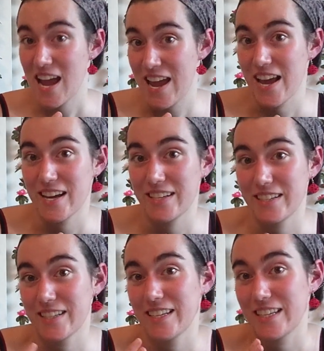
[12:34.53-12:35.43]

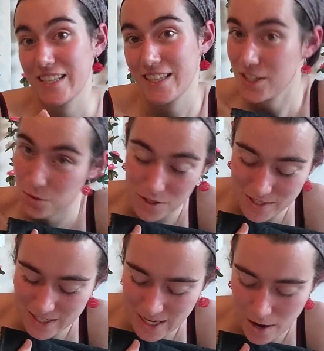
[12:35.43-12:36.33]
And this was
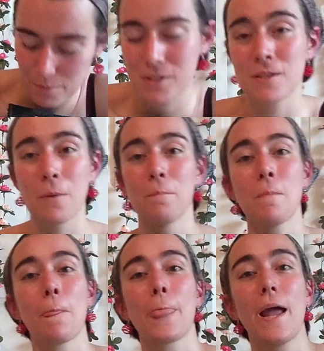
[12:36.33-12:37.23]
the time. So
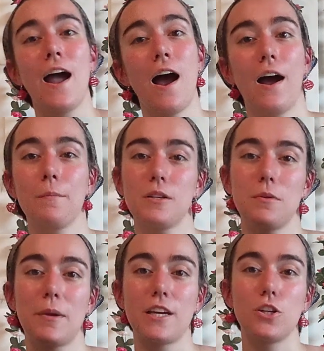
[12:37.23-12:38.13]
I'm gonna
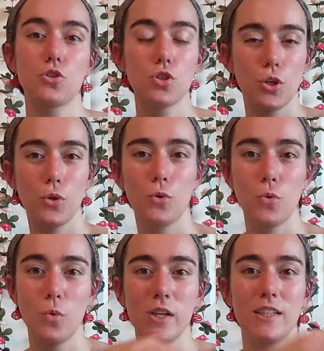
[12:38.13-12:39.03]
be making
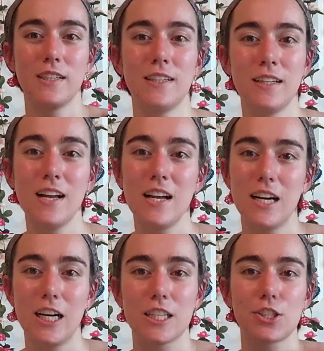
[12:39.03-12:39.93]
two
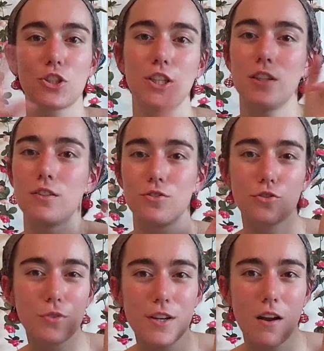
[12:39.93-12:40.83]
essentially
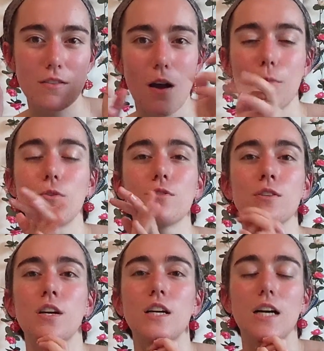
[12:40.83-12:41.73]
street
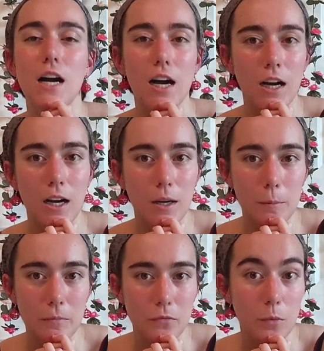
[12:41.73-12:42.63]
ensembles
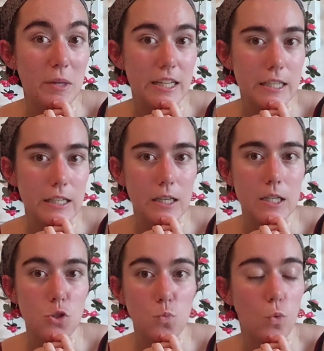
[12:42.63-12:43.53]
from the 1890s.